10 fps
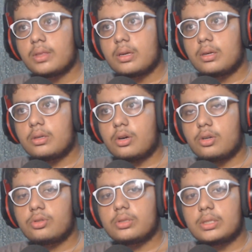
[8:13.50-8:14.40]
you are
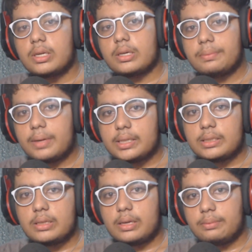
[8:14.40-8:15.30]
using that
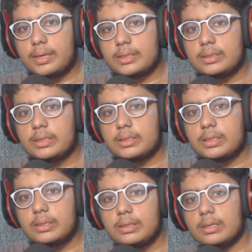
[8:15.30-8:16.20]

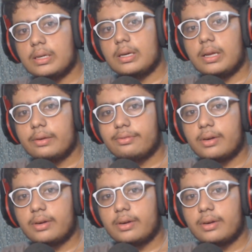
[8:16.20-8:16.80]
imagination in real life.